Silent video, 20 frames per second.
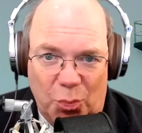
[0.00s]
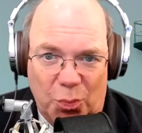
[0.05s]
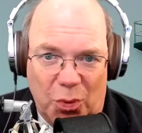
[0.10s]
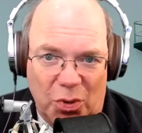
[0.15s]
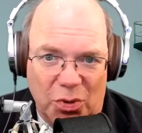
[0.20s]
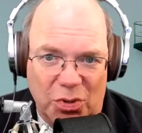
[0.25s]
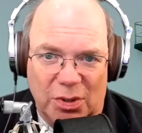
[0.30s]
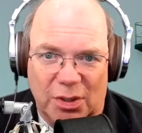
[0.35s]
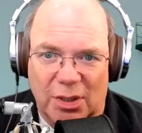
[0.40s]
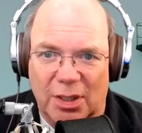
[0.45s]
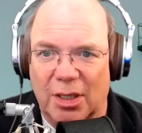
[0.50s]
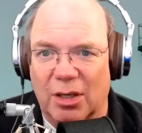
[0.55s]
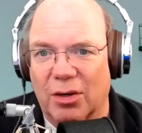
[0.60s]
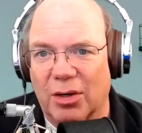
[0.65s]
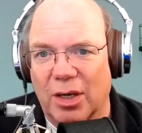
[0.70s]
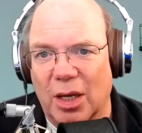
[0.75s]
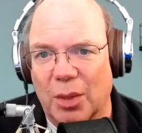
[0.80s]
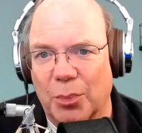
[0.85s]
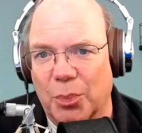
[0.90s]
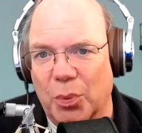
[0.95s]
personally
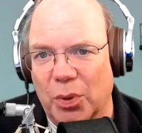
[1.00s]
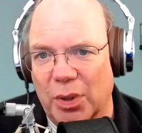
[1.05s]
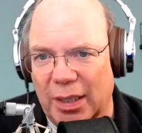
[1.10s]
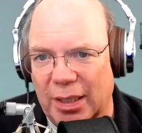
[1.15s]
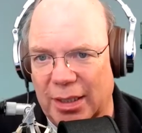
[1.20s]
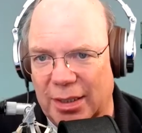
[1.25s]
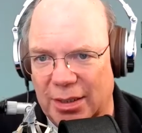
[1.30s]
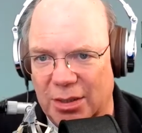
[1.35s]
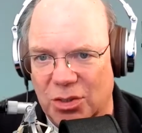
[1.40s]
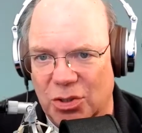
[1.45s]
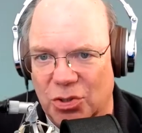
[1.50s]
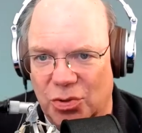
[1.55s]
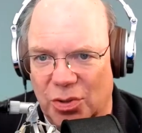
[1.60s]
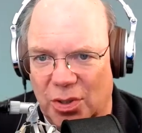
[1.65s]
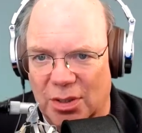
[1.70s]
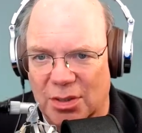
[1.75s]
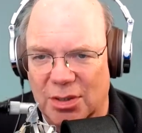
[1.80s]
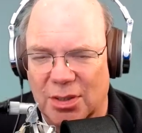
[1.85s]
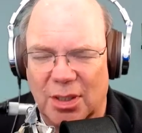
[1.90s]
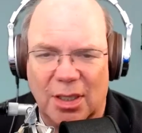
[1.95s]
are not putting it into
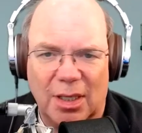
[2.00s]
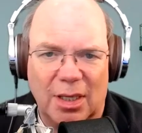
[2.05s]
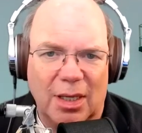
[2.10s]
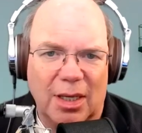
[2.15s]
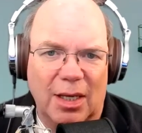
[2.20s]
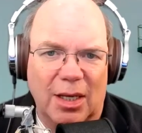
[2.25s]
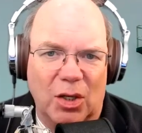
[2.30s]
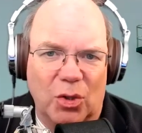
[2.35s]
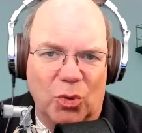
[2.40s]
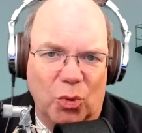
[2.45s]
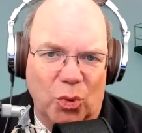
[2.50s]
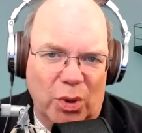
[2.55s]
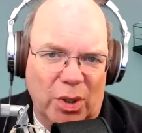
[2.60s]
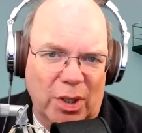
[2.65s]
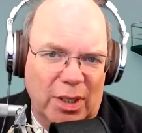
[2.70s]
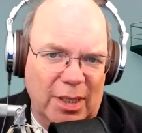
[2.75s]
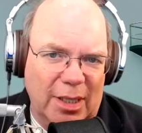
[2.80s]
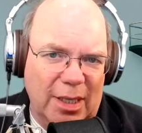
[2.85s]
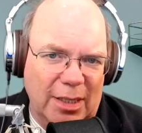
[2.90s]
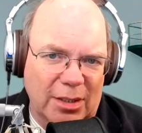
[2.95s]
trust. In
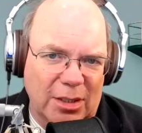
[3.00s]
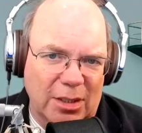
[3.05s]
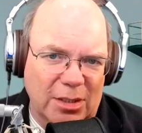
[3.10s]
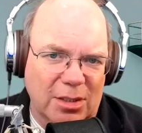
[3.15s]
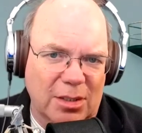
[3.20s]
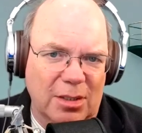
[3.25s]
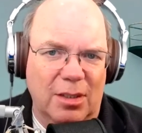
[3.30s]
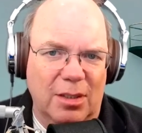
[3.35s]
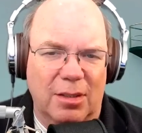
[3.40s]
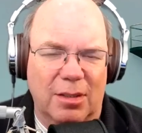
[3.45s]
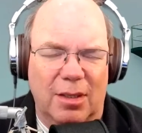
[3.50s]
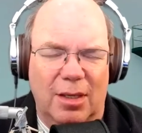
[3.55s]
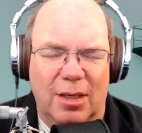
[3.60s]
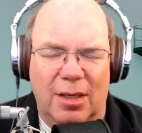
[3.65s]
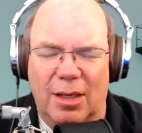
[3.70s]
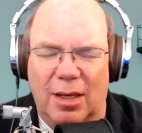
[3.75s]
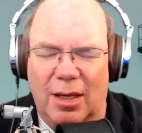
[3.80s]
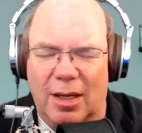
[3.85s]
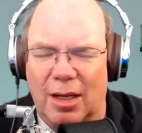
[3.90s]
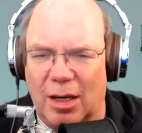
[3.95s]
order to get the,
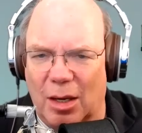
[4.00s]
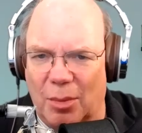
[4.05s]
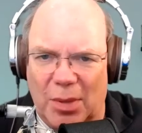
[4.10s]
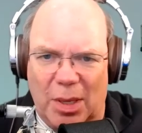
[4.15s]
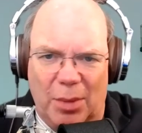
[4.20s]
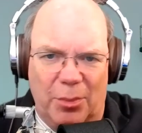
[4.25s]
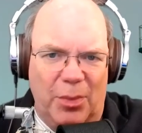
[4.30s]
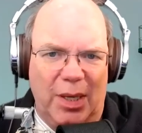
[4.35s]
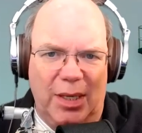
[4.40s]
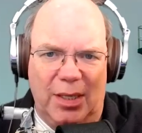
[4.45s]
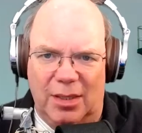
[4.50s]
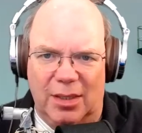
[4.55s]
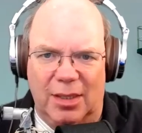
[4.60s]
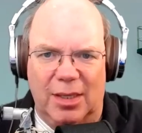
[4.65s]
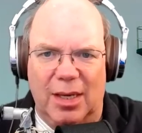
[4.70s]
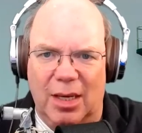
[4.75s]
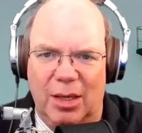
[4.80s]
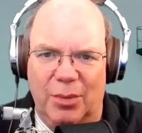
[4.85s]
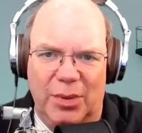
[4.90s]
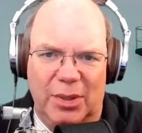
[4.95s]
and I'm not making a
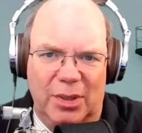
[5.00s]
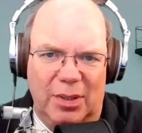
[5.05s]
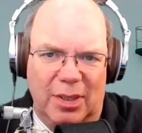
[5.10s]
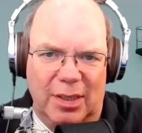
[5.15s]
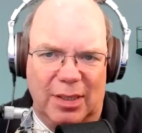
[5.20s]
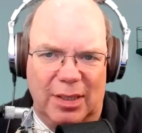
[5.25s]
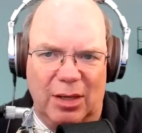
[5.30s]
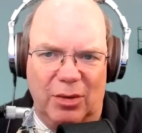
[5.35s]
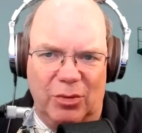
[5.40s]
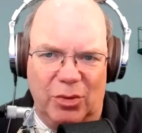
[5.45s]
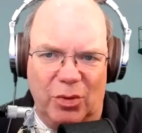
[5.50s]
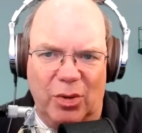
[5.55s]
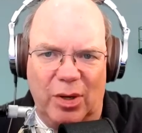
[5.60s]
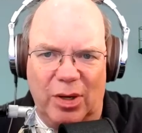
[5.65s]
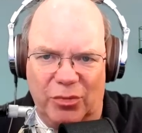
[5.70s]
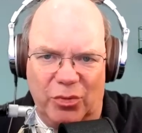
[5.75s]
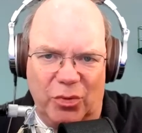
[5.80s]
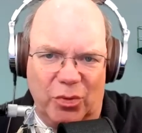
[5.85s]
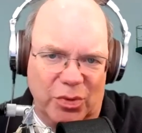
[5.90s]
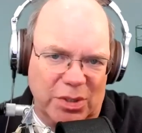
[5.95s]
comment on how you
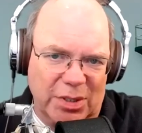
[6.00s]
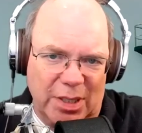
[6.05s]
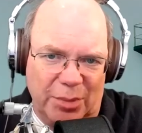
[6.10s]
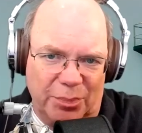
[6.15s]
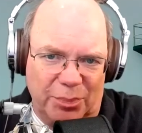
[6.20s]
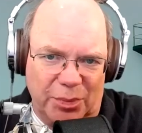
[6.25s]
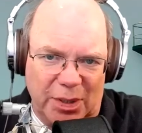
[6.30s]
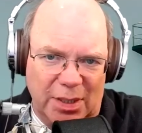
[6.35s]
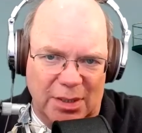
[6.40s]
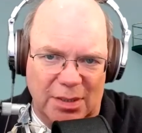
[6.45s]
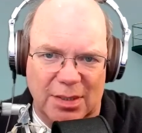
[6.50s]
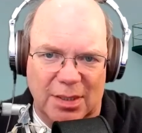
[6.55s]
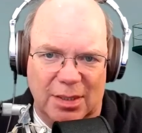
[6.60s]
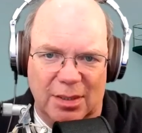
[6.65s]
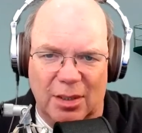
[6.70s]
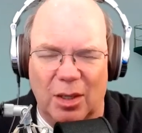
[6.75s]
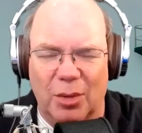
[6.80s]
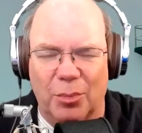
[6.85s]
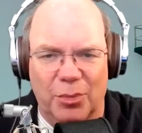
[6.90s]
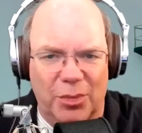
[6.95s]
have your estate plan
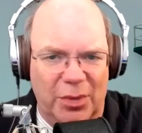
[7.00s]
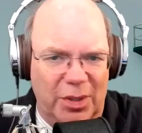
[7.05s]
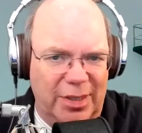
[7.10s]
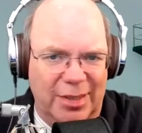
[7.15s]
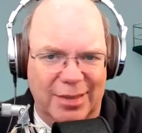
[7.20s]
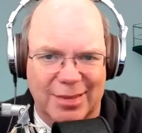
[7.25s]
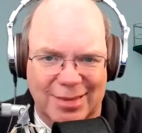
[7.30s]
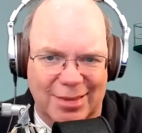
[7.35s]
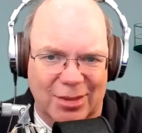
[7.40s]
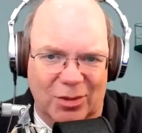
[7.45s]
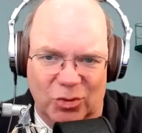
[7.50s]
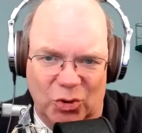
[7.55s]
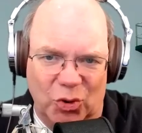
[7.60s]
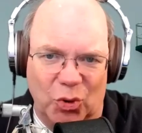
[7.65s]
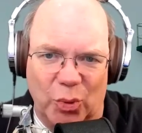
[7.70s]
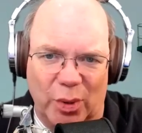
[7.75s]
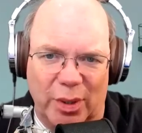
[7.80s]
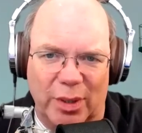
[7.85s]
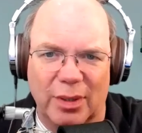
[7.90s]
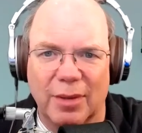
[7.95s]
set up. You can still
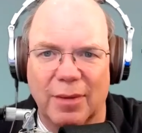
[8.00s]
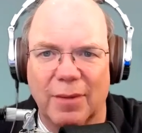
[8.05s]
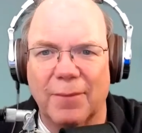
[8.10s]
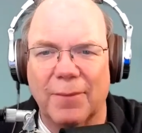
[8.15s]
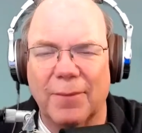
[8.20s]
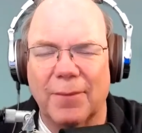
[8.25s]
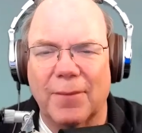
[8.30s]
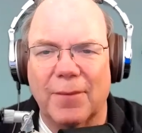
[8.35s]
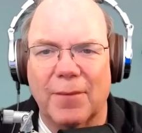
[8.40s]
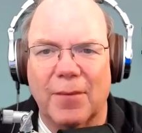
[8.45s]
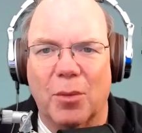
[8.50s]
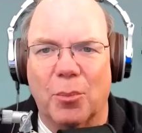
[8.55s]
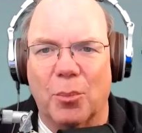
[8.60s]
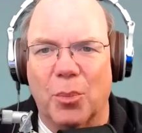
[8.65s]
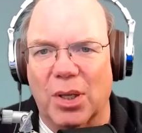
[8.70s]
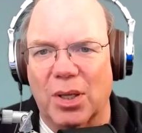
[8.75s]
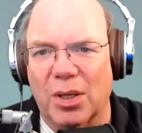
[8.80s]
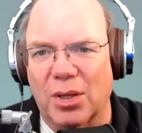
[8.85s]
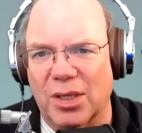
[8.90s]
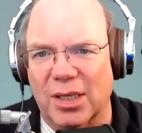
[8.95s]
do it.
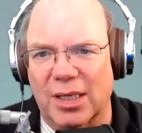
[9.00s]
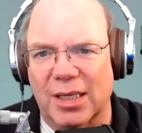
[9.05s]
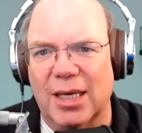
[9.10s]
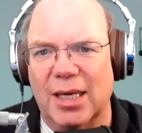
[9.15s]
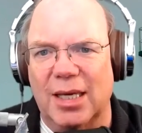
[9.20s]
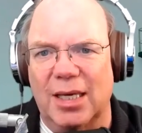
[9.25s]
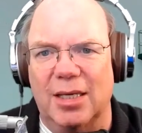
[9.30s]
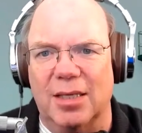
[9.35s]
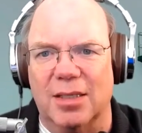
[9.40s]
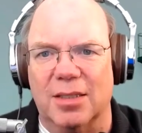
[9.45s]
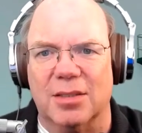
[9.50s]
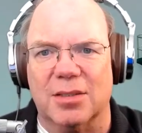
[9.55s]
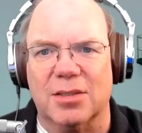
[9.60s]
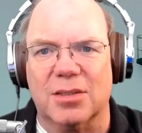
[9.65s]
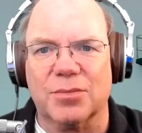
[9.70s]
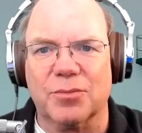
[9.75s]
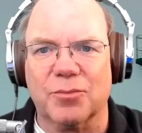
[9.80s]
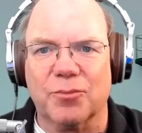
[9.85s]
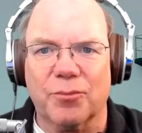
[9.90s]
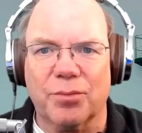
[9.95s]
But the key
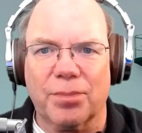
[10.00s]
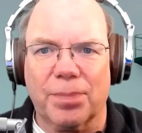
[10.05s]
is